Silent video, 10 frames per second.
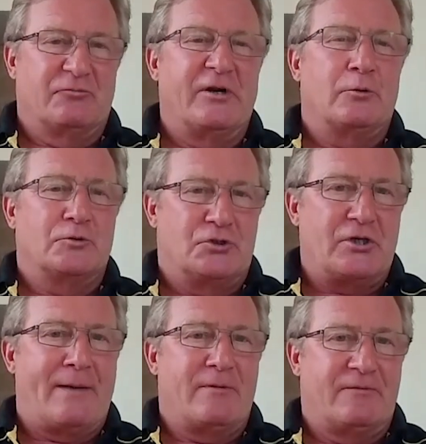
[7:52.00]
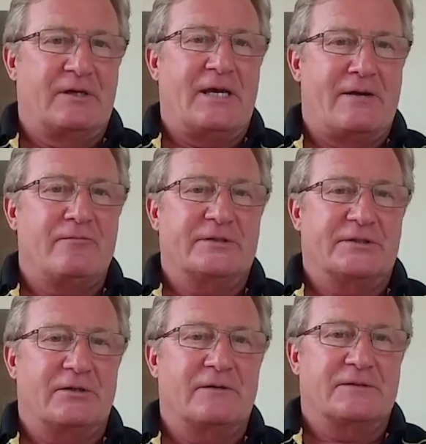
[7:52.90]
a real gem of the Kent
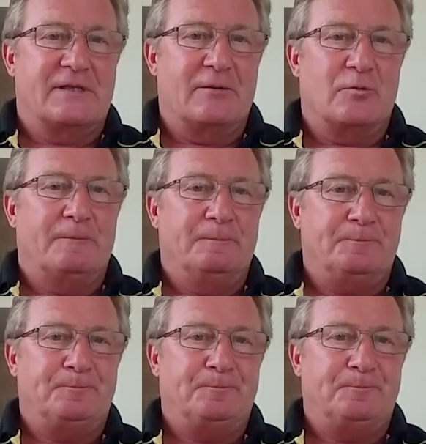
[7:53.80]
reserves, that one.